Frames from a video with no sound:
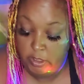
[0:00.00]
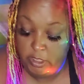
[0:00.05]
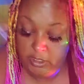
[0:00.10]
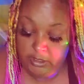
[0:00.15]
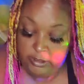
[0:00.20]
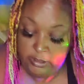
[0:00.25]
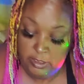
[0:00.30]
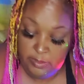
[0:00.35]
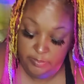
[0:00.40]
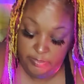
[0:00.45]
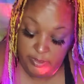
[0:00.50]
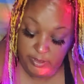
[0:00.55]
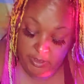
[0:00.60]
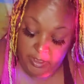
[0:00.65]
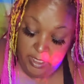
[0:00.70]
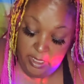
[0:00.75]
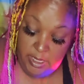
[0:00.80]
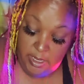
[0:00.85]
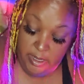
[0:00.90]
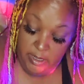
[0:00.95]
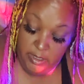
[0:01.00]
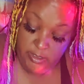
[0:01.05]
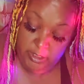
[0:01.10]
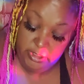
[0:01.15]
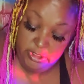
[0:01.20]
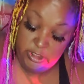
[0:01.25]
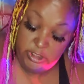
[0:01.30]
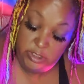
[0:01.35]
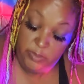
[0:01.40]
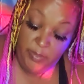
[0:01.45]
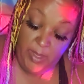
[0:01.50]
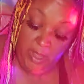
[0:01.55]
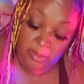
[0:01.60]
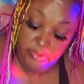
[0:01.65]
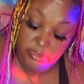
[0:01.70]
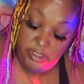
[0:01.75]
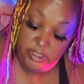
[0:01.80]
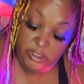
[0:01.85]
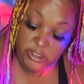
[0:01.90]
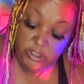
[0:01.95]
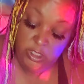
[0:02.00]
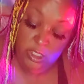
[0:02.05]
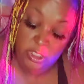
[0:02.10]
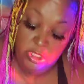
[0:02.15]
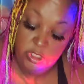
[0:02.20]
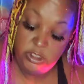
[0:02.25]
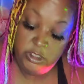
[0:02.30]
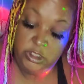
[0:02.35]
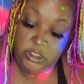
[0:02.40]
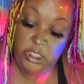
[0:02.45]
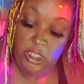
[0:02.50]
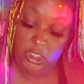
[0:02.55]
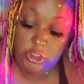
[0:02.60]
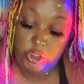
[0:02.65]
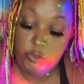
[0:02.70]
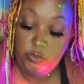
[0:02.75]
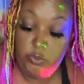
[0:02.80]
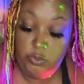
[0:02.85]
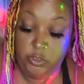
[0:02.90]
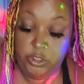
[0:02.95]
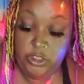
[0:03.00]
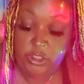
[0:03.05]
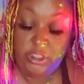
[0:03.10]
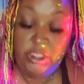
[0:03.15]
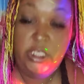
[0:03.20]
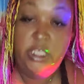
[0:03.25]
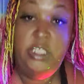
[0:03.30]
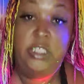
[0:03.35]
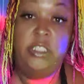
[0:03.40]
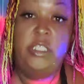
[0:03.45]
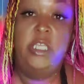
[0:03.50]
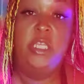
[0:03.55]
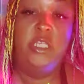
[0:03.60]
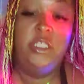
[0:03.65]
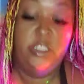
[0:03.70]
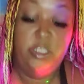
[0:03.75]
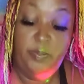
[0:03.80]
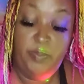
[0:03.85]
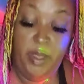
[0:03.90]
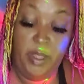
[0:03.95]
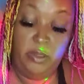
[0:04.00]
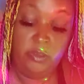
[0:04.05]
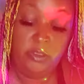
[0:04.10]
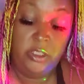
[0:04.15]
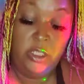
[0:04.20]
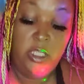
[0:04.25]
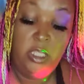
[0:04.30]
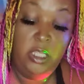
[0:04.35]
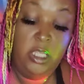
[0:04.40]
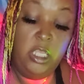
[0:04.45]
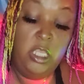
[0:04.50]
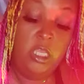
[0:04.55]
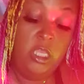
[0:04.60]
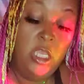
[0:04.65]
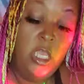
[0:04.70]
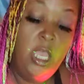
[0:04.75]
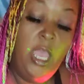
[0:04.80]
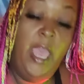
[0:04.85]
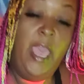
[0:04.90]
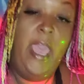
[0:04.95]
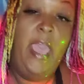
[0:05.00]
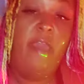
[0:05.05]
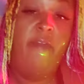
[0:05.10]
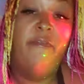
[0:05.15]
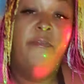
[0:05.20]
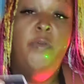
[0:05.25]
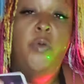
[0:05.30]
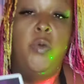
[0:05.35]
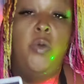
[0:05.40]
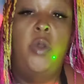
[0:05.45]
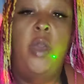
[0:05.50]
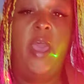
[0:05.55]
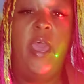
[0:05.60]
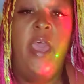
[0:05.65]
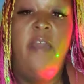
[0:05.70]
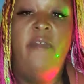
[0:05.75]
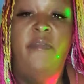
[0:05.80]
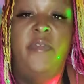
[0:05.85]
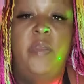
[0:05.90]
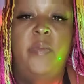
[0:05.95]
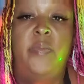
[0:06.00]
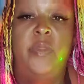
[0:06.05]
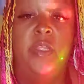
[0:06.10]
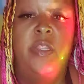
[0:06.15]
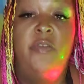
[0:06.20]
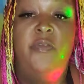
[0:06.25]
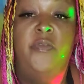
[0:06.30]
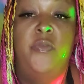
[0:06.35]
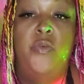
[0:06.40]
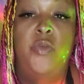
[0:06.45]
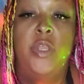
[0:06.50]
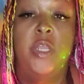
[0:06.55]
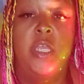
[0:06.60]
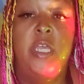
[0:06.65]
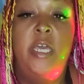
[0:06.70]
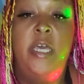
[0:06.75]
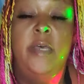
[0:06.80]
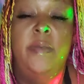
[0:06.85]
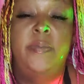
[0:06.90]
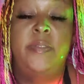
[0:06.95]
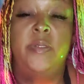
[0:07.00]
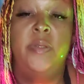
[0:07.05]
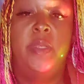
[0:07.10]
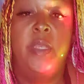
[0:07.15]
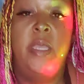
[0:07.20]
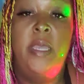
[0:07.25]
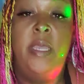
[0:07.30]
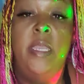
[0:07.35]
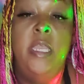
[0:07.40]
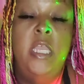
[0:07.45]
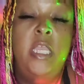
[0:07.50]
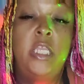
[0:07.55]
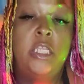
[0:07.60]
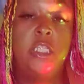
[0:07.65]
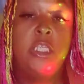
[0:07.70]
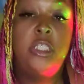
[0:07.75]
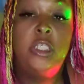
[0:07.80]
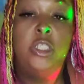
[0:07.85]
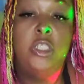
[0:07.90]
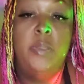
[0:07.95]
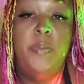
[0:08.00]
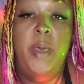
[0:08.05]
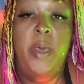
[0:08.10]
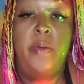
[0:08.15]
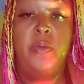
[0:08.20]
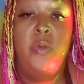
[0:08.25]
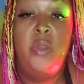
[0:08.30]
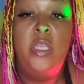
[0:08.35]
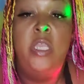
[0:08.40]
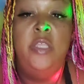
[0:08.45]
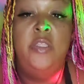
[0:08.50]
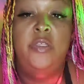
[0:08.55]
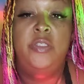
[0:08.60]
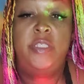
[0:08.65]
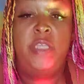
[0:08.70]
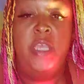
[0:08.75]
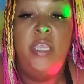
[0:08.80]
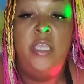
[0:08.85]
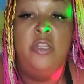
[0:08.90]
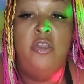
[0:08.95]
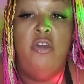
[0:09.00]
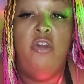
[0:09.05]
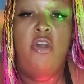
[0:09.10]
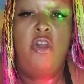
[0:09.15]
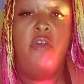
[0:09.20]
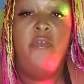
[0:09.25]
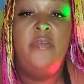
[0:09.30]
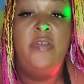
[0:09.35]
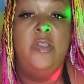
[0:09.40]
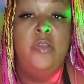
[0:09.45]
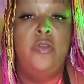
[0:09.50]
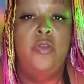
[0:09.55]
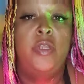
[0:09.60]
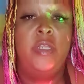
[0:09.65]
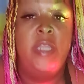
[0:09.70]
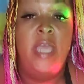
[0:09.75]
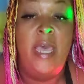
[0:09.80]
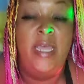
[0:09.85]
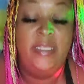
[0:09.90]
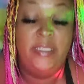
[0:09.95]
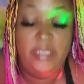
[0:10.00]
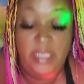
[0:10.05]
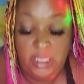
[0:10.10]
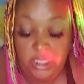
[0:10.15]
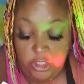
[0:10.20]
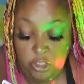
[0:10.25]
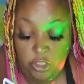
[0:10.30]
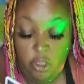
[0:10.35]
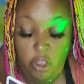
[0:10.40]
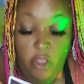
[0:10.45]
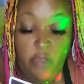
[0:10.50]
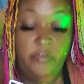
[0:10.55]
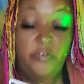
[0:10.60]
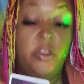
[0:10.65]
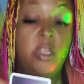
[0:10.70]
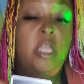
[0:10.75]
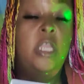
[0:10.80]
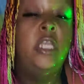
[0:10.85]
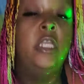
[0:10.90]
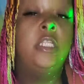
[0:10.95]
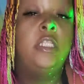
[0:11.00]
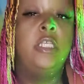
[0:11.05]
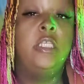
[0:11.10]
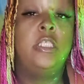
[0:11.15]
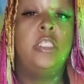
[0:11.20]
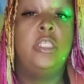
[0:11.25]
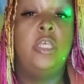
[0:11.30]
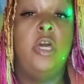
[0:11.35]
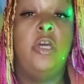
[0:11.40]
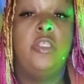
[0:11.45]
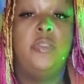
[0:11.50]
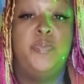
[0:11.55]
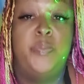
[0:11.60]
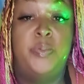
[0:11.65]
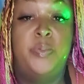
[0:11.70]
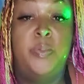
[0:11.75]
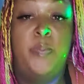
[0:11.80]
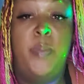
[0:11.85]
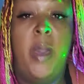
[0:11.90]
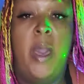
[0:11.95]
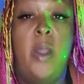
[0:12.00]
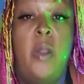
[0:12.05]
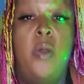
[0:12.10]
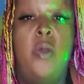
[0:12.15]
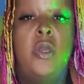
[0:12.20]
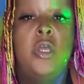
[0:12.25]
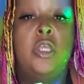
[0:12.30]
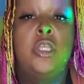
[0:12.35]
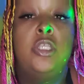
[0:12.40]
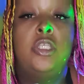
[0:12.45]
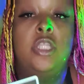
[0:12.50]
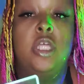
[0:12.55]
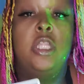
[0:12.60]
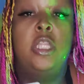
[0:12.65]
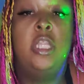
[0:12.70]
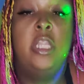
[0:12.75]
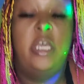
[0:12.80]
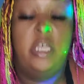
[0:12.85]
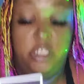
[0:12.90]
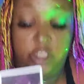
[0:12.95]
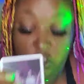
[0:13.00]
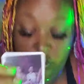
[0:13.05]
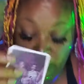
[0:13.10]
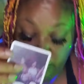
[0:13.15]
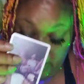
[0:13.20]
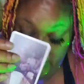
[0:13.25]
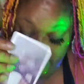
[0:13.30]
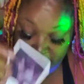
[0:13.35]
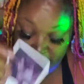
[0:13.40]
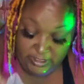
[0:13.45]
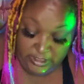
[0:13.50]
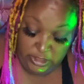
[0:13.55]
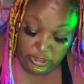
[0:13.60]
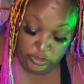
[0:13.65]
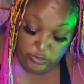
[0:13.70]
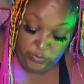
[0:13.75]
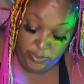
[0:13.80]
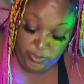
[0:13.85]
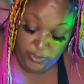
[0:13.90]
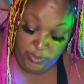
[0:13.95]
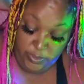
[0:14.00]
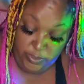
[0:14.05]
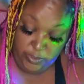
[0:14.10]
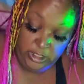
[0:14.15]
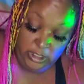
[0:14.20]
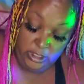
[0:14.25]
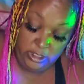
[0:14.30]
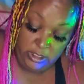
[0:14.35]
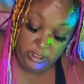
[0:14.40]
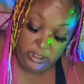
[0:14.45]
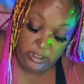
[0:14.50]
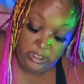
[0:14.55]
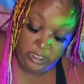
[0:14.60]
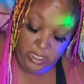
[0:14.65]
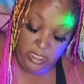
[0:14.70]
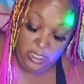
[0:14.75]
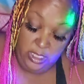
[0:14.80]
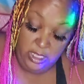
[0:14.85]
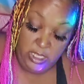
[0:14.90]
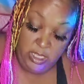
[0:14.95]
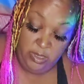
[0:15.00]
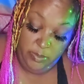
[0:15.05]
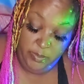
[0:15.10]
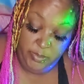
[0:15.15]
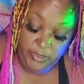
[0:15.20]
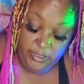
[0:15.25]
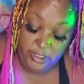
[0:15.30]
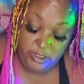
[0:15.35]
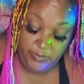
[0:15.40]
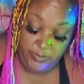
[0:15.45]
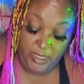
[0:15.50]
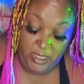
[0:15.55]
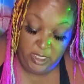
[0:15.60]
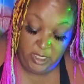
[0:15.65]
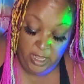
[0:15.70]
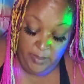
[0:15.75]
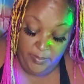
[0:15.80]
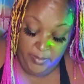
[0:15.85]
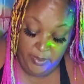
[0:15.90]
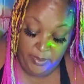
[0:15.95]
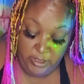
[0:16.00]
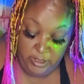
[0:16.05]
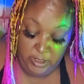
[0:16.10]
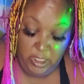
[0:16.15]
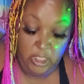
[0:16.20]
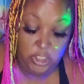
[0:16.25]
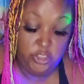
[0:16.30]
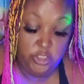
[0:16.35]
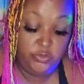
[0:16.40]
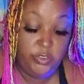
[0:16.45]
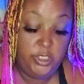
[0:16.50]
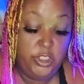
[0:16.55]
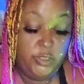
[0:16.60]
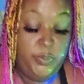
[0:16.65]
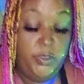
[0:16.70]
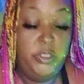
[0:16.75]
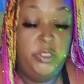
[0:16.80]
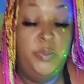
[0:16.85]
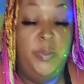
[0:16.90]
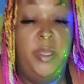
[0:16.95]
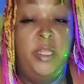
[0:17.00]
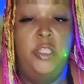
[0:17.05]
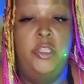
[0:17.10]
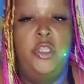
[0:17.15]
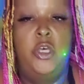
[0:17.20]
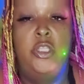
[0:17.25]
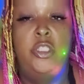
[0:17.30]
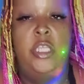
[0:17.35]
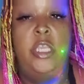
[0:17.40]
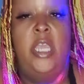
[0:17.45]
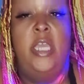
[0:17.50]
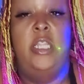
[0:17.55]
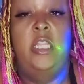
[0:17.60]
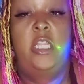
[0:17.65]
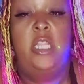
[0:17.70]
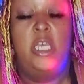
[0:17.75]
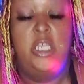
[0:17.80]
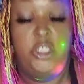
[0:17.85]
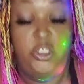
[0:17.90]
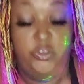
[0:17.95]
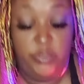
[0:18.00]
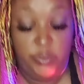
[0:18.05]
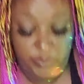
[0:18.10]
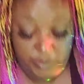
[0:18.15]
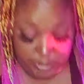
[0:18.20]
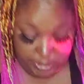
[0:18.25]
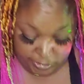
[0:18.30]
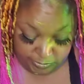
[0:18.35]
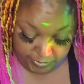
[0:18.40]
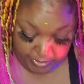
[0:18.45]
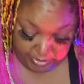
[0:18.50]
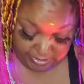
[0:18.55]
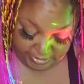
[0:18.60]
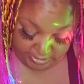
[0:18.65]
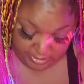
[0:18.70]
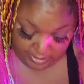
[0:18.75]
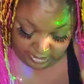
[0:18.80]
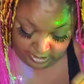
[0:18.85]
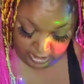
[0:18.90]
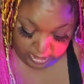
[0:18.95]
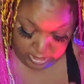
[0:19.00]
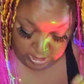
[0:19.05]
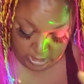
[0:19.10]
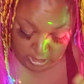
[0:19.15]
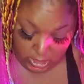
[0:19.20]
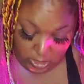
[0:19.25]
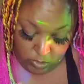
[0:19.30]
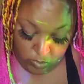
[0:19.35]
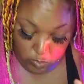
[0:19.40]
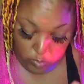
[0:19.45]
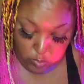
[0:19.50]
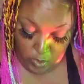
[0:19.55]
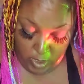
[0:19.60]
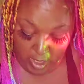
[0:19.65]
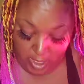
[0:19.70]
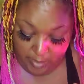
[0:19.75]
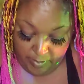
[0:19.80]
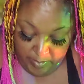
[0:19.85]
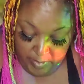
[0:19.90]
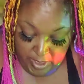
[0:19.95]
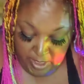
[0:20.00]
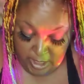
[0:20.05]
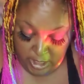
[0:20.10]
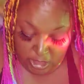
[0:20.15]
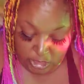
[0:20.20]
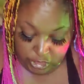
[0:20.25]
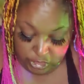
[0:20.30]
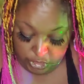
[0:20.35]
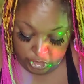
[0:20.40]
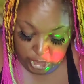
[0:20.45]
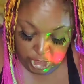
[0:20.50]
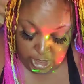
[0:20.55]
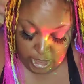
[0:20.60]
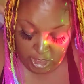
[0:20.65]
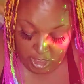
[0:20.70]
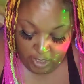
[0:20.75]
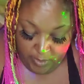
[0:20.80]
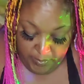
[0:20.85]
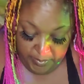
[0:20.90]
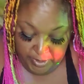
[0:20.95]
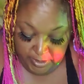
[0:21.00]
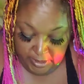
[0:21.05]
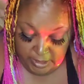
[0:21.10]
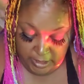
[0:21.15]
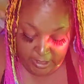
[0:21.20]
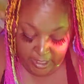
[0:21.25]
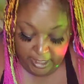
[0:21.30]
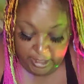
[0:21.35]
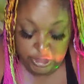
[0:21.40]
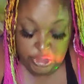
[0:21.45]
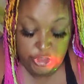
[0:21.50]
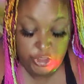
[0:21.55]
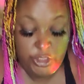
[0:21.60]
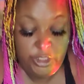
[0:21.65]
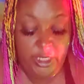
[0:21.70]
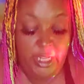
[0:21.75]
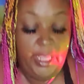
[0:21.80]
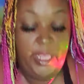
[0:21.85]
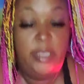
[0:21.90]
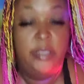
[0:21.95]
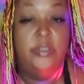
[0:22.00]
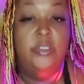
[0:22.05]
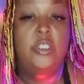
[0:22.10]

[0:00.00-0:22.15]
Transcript: That's something there. This is about this sexual disease here. It's about the half full, half empty, the four cups, okay? This is about either taking an offering or not taking an offer. This is all about the luxury of a situation, okay? But this might have not been a luxury. This person might have thought they had a luxury with this person. One minute you're up and the next you're down.